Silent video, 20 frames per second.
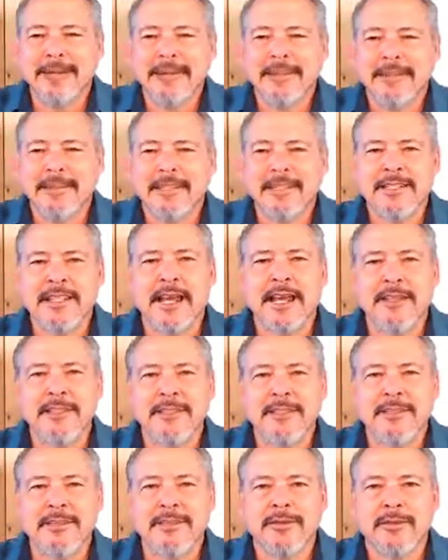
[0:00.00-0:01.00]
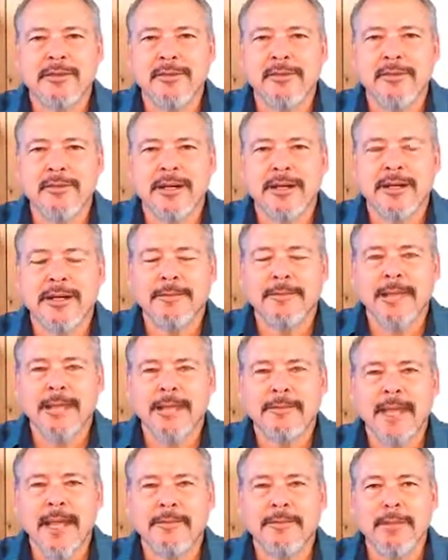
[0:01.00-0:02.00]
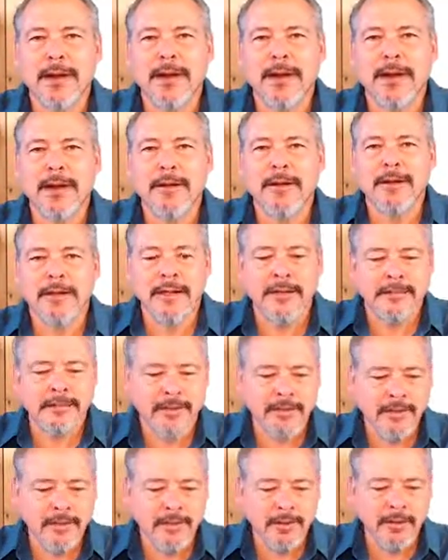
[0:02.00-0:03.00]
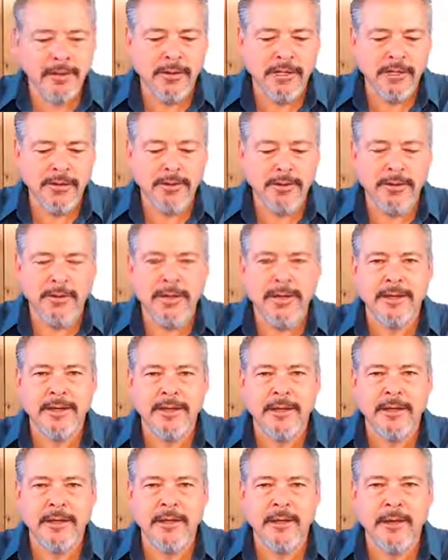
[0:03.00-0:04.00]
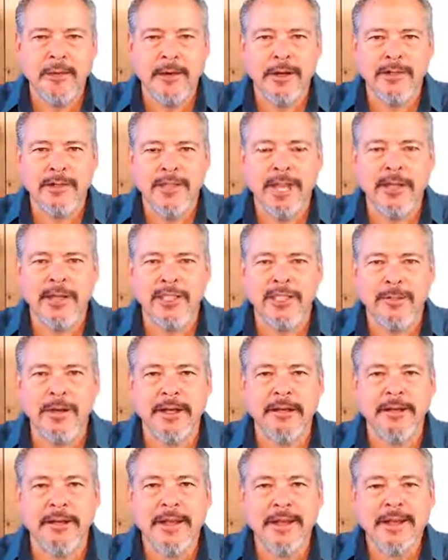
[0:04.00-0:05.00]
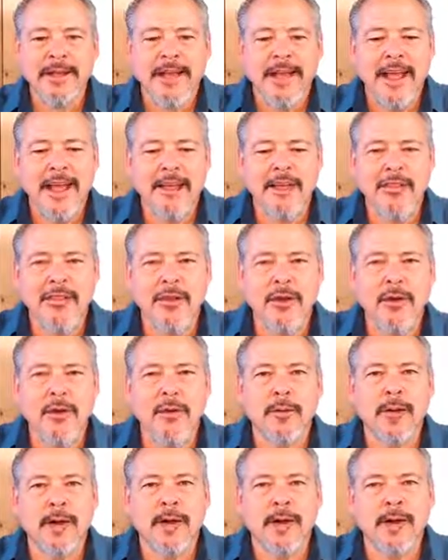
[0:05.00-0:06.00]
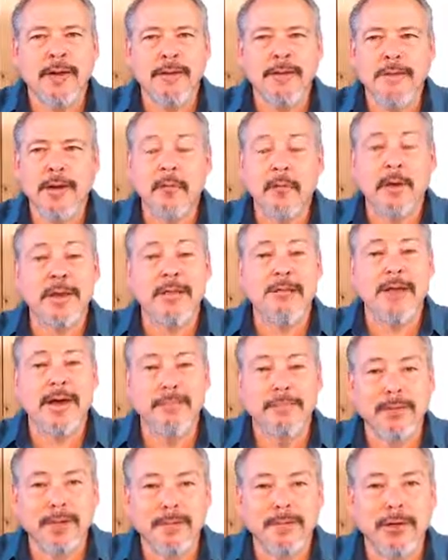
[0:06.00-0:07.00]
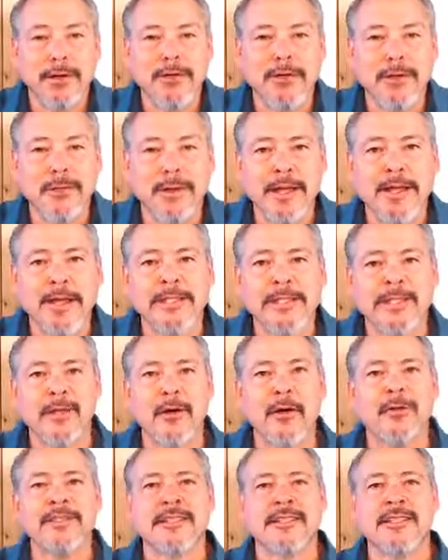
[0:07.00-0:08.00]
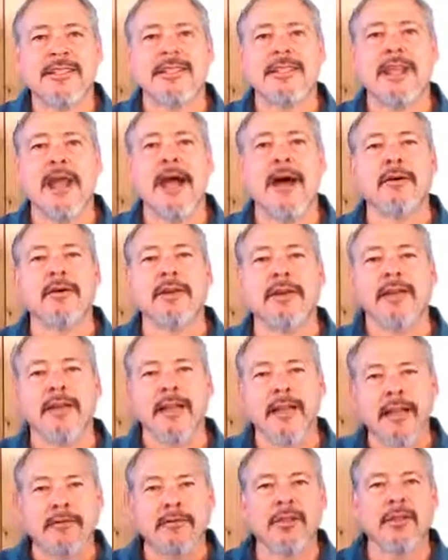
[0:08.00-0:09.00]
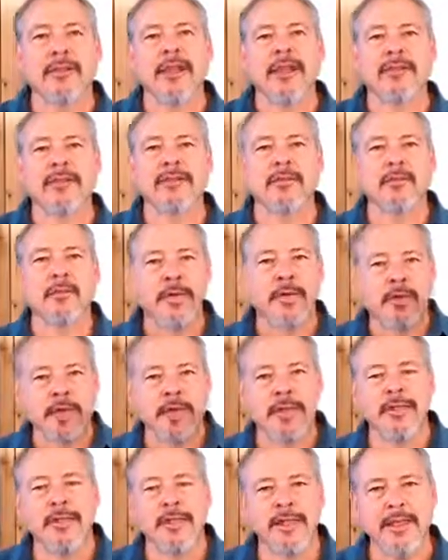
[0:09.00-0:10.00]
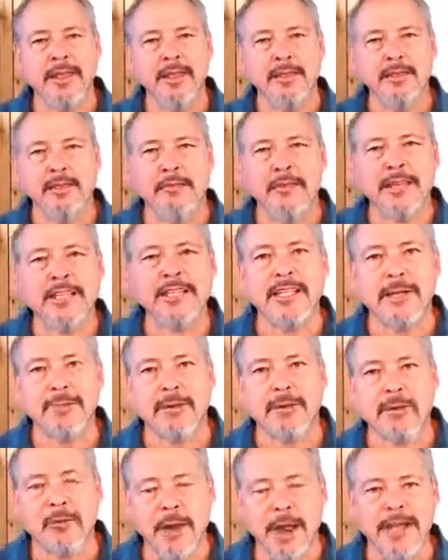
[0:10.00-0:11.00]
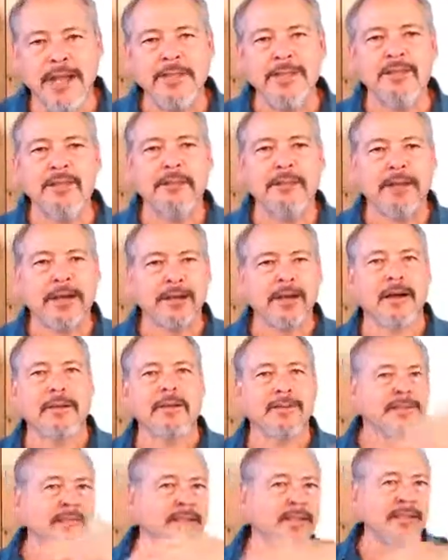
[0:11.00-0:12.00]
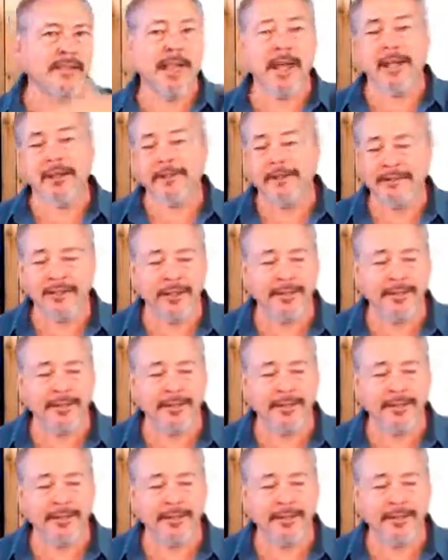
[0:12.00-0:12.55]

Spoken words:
decides to take my heart and throw it into a weird tailspin. And so with my blood pressure being as low as it is now at a level that is within the reasonable range that my doctor says, hey,